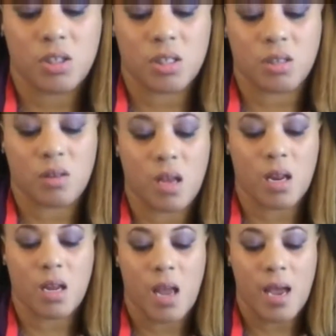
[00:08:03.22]

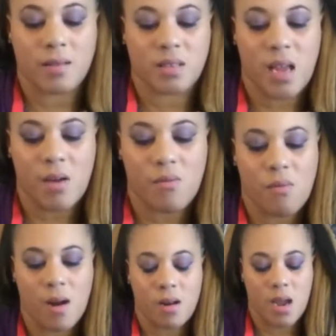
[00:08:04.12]
filling whatever
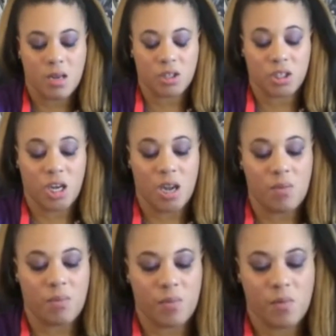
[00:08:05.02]
sort you would want
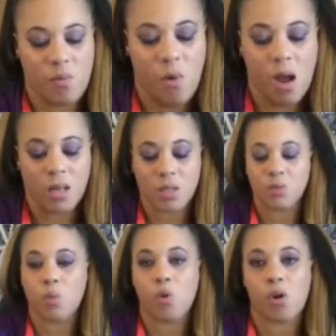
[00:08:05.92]
to try on the
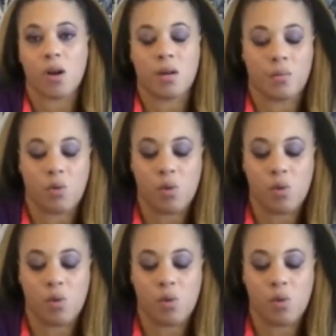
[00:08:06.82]
inside of that.